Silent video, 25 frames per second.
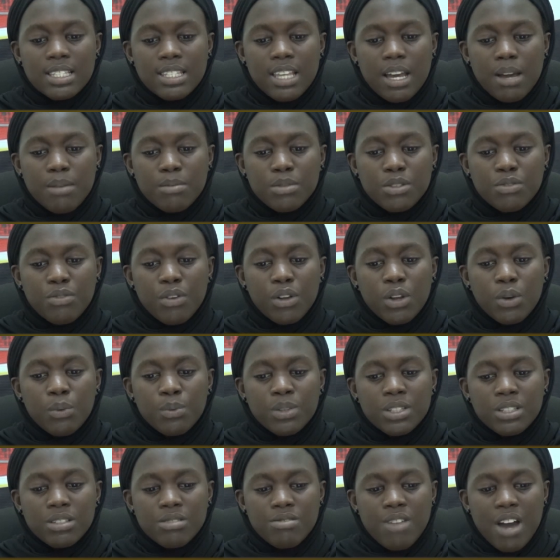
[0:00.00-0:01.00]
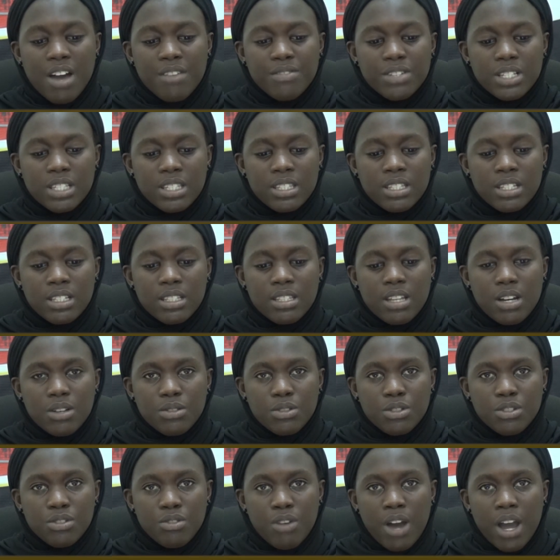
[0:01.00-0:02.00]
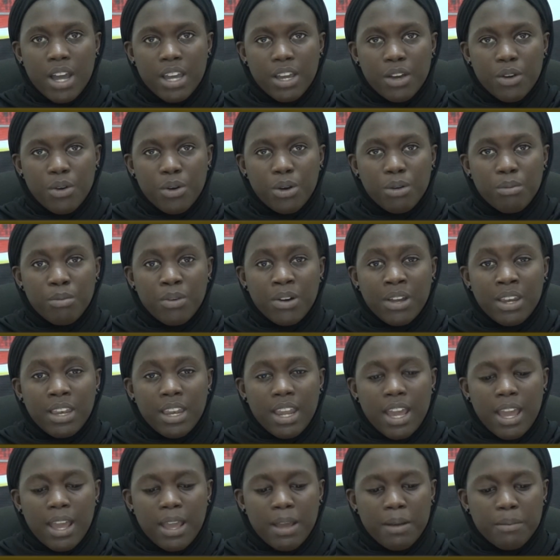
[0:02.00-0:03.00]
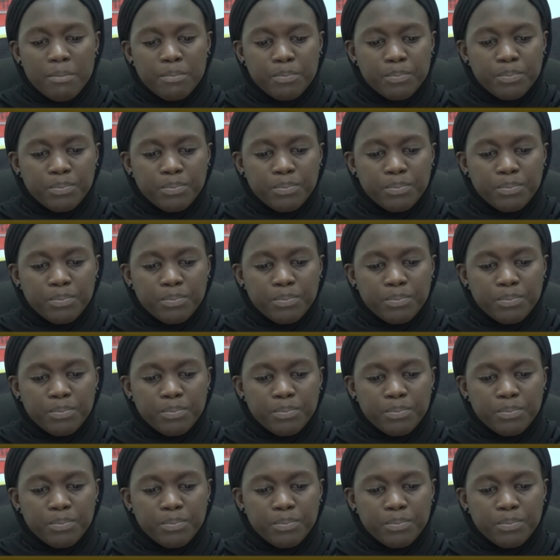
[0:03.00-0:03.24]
terms following drivers' sit-down strike on Monday.